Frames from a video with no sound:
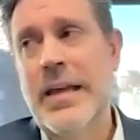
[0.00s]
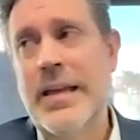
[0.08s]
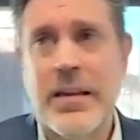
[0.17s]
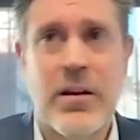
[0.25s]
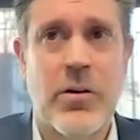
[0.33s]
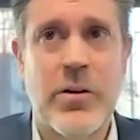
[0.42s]

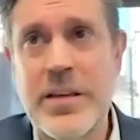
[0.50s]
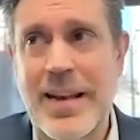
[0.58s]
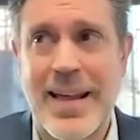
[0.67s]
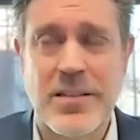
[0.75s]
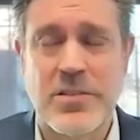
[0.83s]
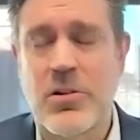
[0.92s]
you know he could
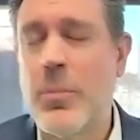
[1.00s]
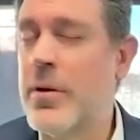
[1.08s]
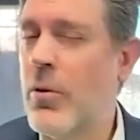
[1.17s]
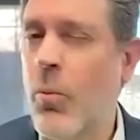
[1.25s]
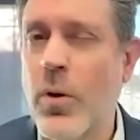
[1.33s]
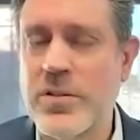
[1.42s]
answer them but
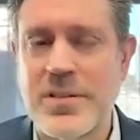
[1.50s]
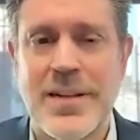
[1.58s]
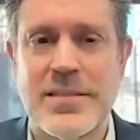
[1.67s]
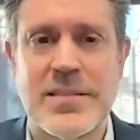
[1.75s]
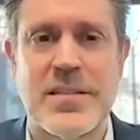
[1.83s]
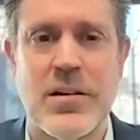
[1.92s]
it wasn't
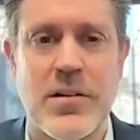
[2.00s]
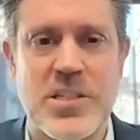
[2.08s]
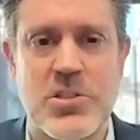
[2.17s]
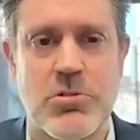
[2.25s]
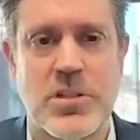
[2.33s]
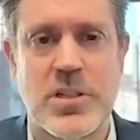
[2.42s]
necessarily
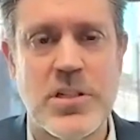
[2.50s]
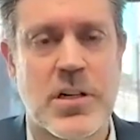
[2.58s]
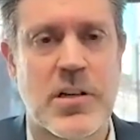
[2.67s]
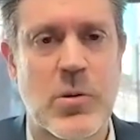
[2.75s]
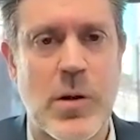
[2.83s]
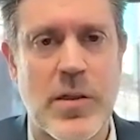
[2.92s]

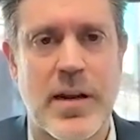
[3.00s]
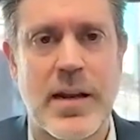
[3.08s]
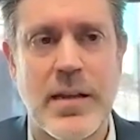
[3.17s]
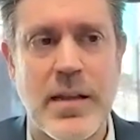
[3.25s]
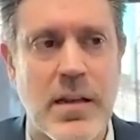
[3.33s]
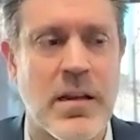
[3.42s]
strategic in the way that i
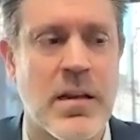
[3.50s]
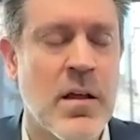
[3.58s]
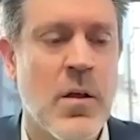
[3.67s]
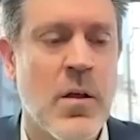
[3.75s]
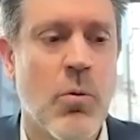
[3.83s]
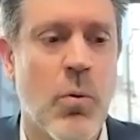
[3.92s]
needed
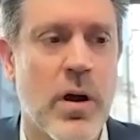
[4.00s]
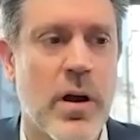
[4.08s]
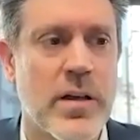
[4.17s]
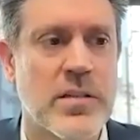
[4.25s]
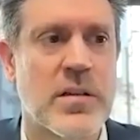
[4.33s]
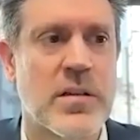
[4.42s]

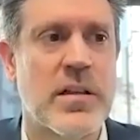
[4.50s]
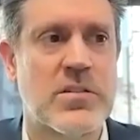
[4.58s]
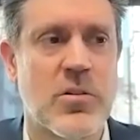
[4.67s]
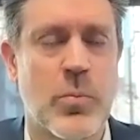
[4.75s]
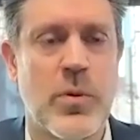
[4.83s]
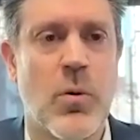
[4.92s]
whereas it
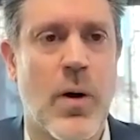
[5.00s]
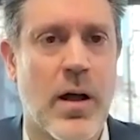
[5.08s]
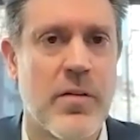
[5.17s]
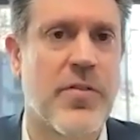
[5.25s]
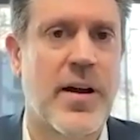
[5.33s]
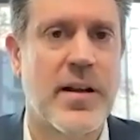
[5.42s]
took me a while
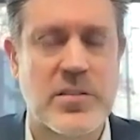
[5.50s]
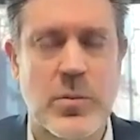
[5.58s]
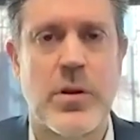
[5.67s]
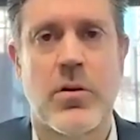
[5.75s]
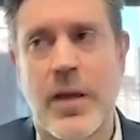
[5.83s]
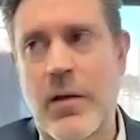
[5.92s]
to find
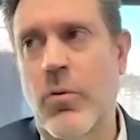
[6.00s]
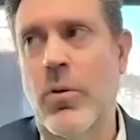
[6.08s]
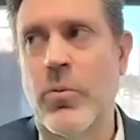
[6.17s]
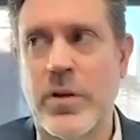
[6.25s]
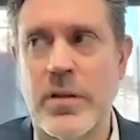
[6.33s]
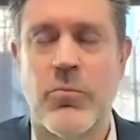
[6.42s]
somebody okay well
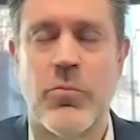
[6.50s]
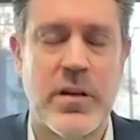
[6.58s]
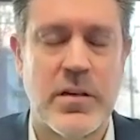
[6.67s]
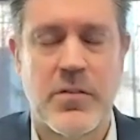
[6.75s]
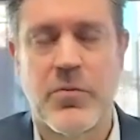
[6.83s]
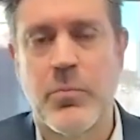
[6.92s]
we need we
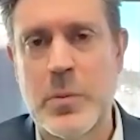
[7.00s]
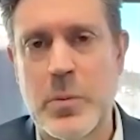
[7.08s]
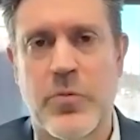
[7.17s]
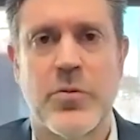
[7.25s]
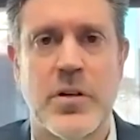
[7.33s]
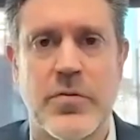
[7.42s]
need different people
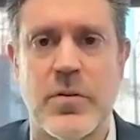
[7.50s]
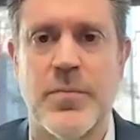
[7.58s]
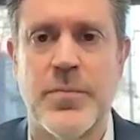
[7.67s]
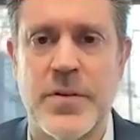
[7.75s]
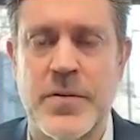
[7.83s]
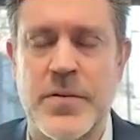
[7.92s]
for different
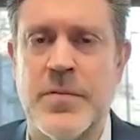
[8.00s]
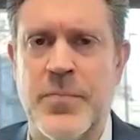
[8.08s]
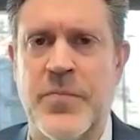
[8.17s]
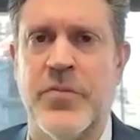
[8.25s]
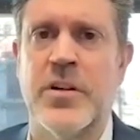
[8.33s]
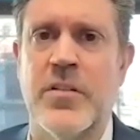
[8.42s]

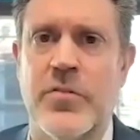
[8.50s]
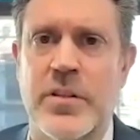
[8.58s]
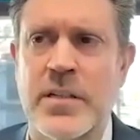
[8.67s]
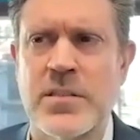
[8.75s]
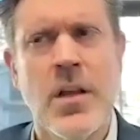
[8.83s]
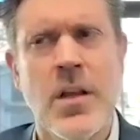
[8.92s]
for different
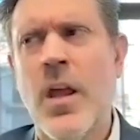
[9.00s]
things